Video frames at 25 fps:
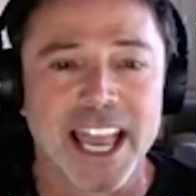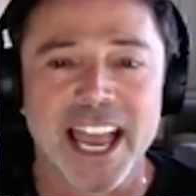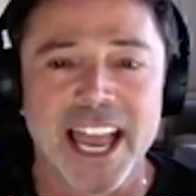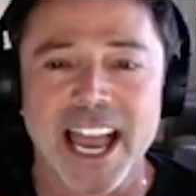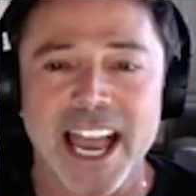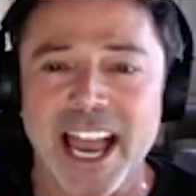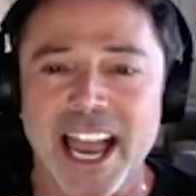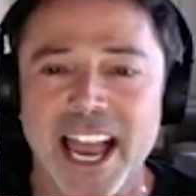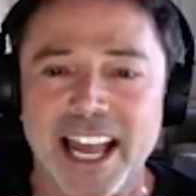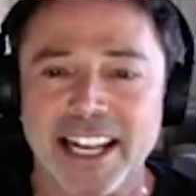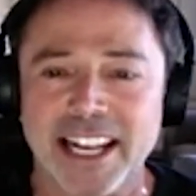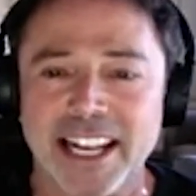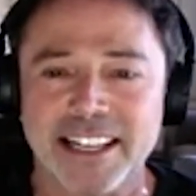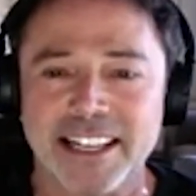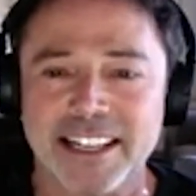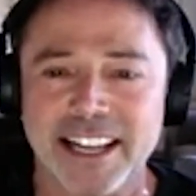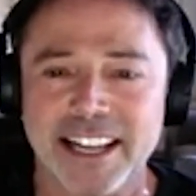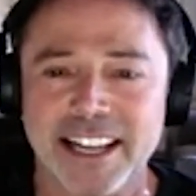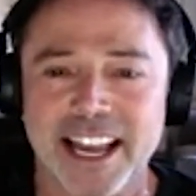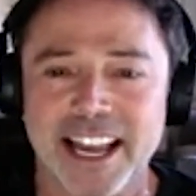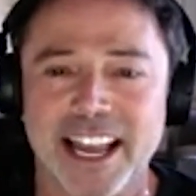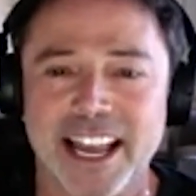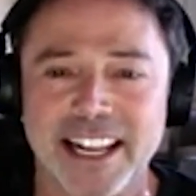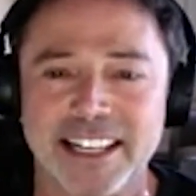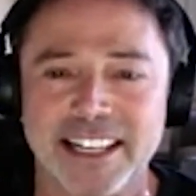and
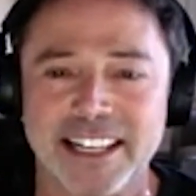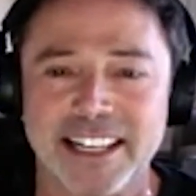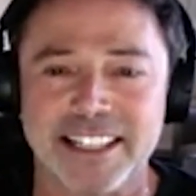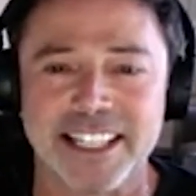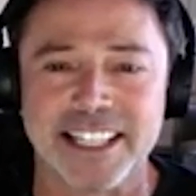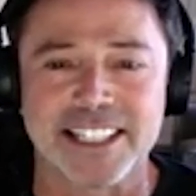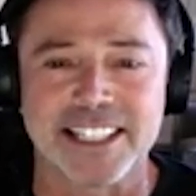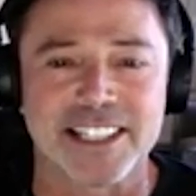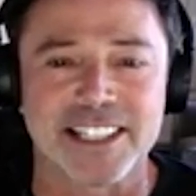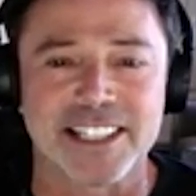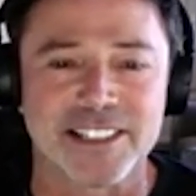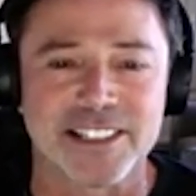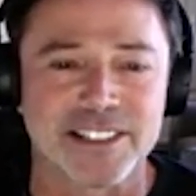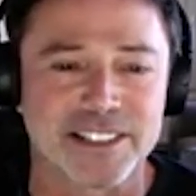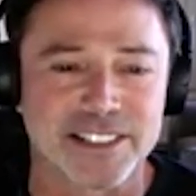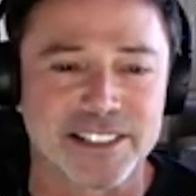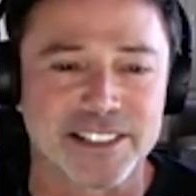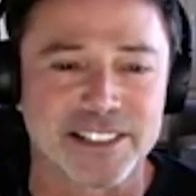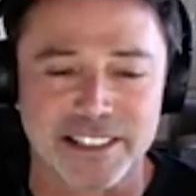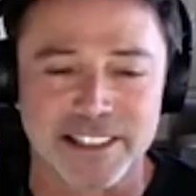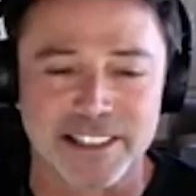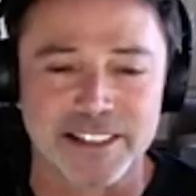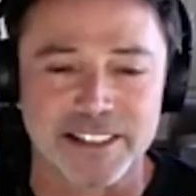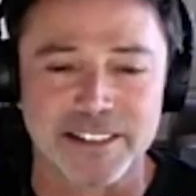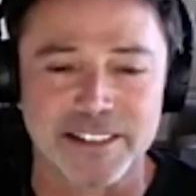
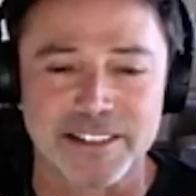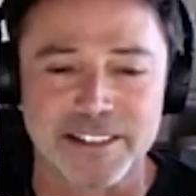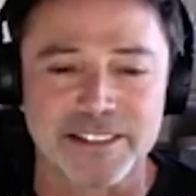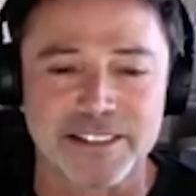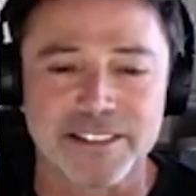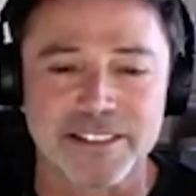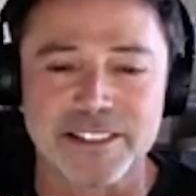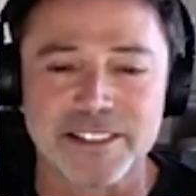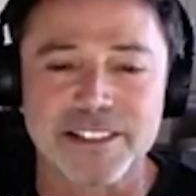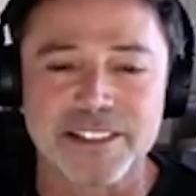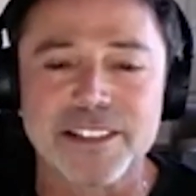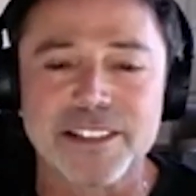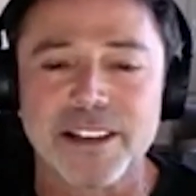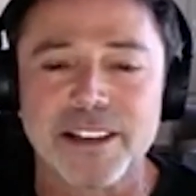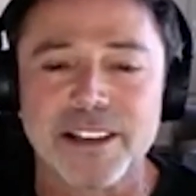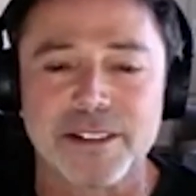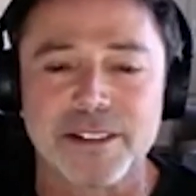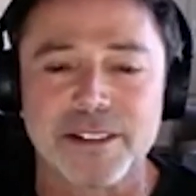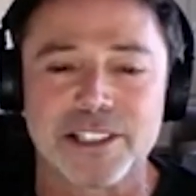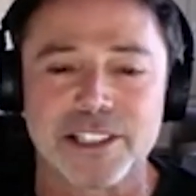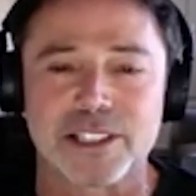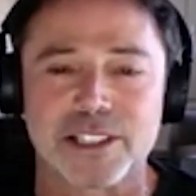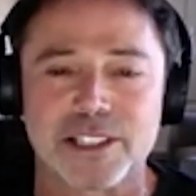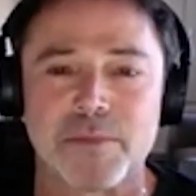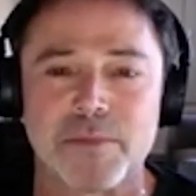it
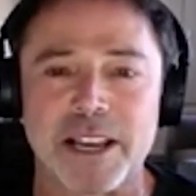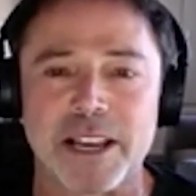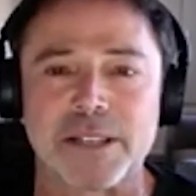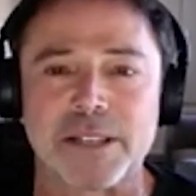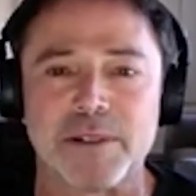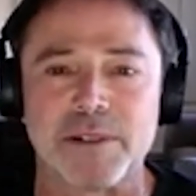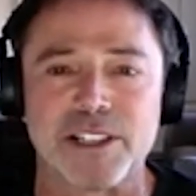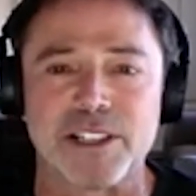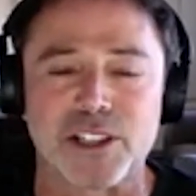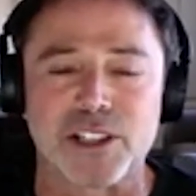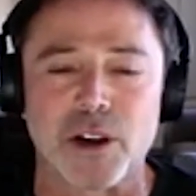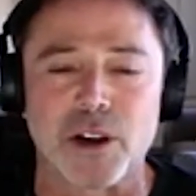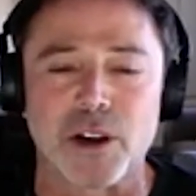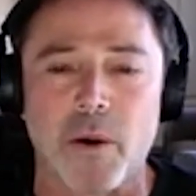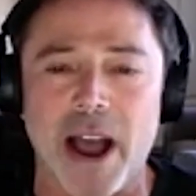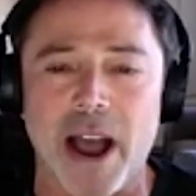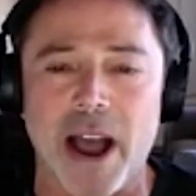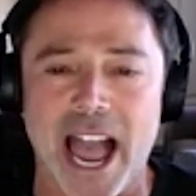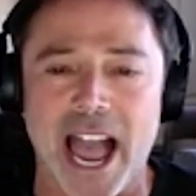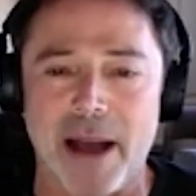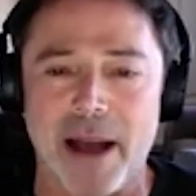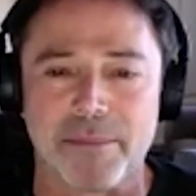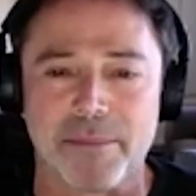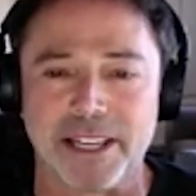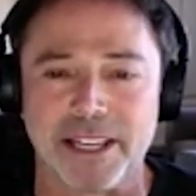just makes me so
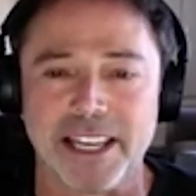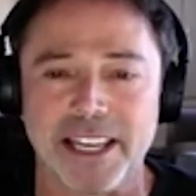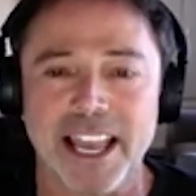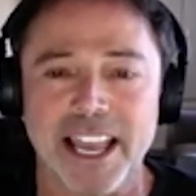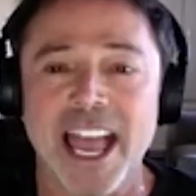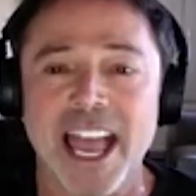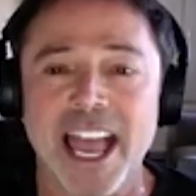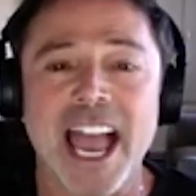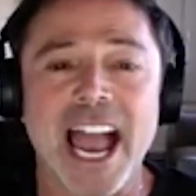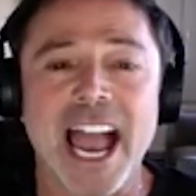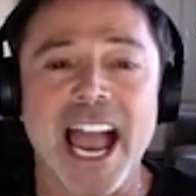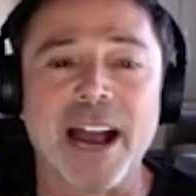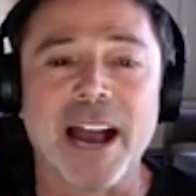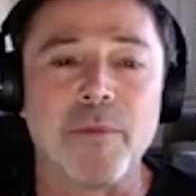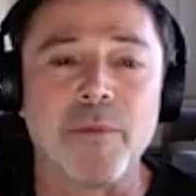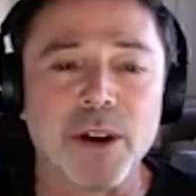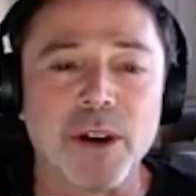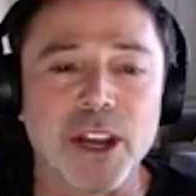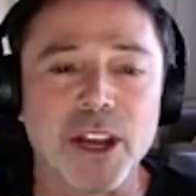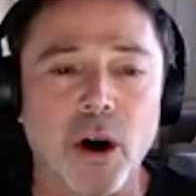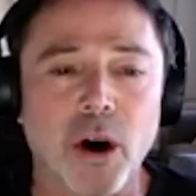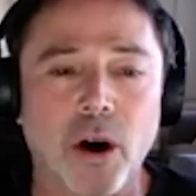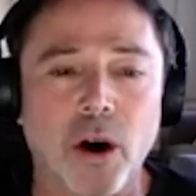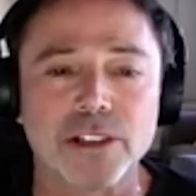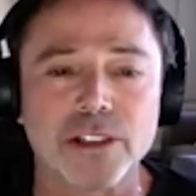happy. And
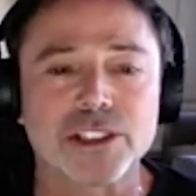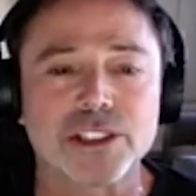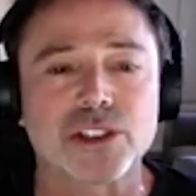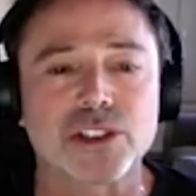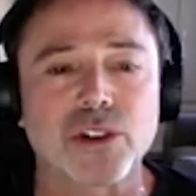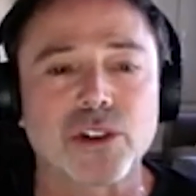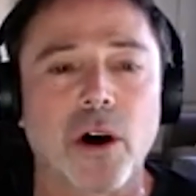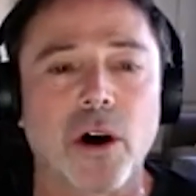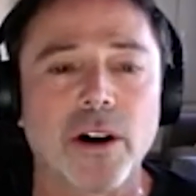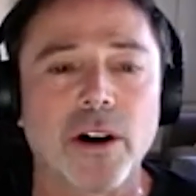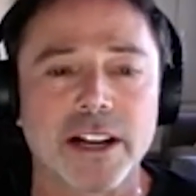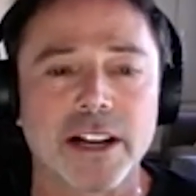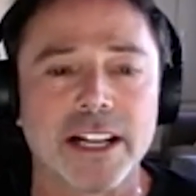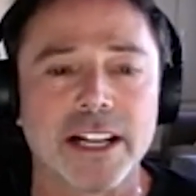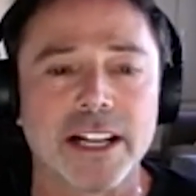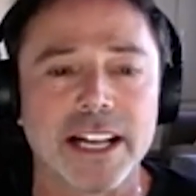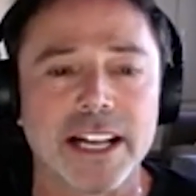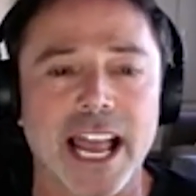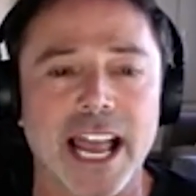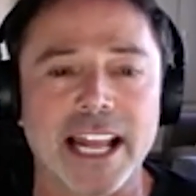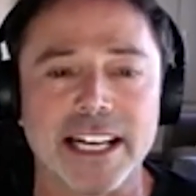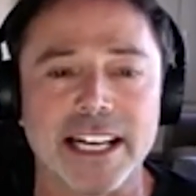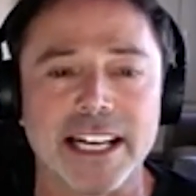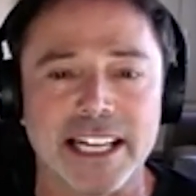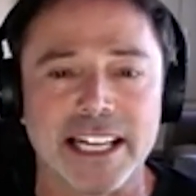we all started
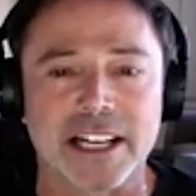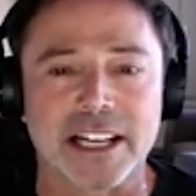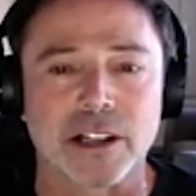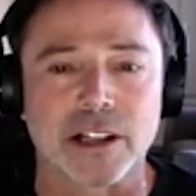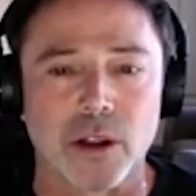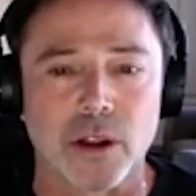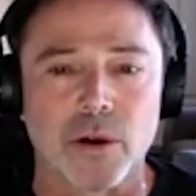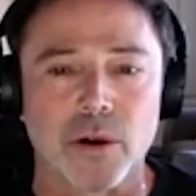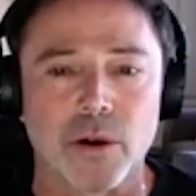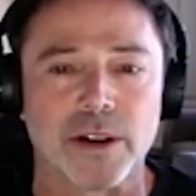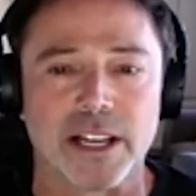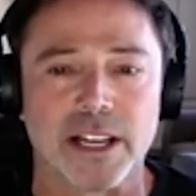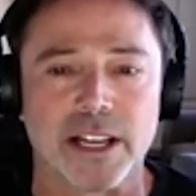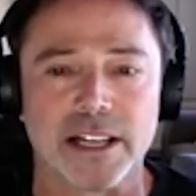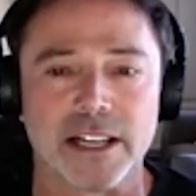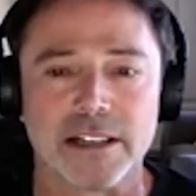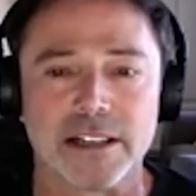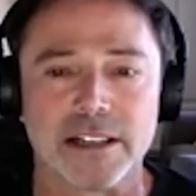at Nickelodeon.